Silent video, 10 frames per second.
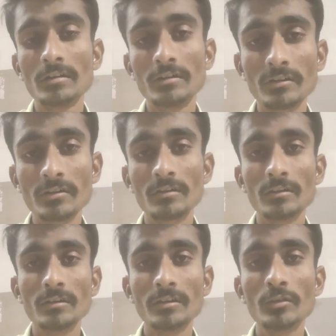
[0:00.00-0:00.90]
drug,
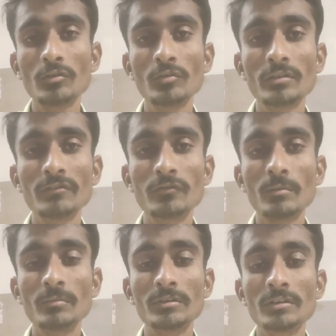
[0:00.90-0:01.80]
newly
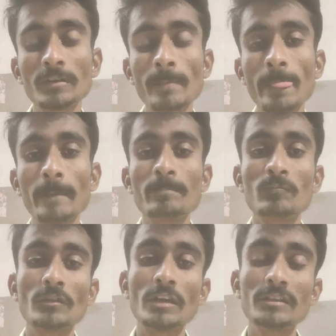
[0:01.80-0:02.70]
formed drug,
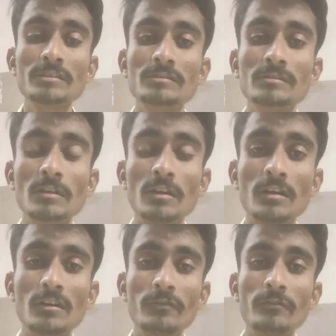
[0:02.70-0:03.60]
that is
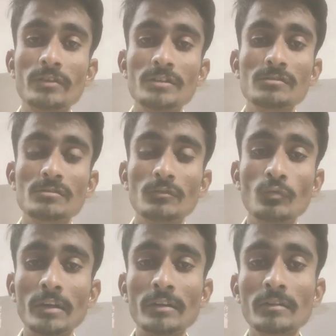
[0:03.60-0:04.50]
phase
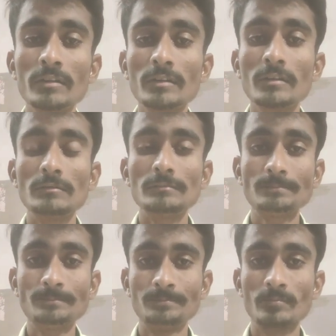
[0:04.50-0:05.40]
1.
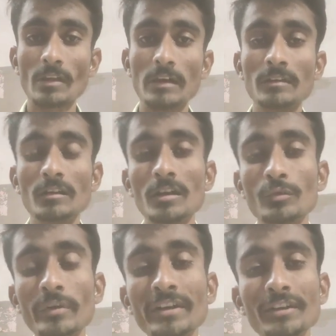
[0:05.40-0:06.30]
And
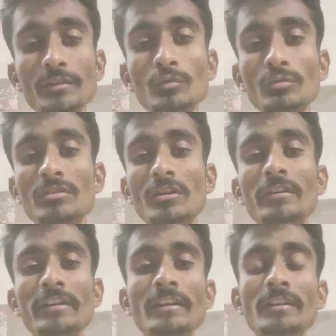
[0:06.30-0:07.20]
20 to
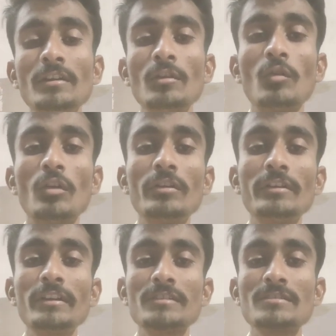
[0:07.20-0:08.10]
30
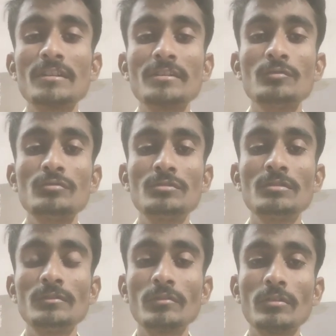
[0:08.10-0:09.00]
volunteers are used
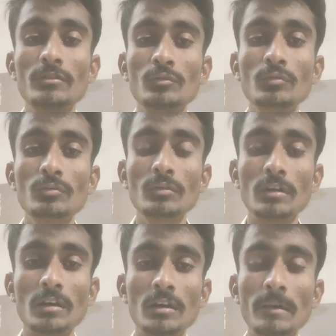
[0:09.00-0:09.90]
to
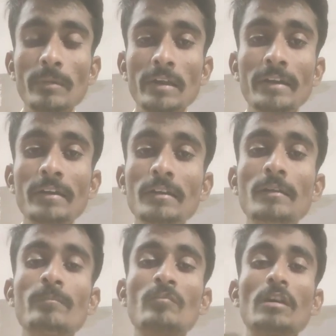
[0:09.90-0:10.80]
apply.
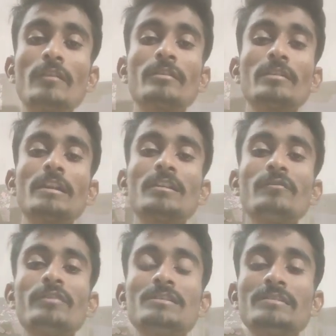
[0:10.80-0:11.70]
After that, the
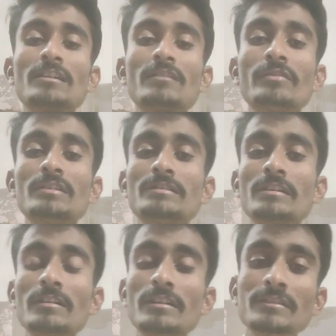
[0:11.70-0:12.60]
phase second is
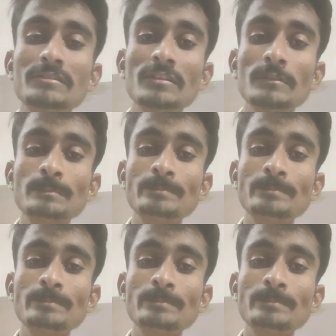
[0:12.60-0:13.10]
the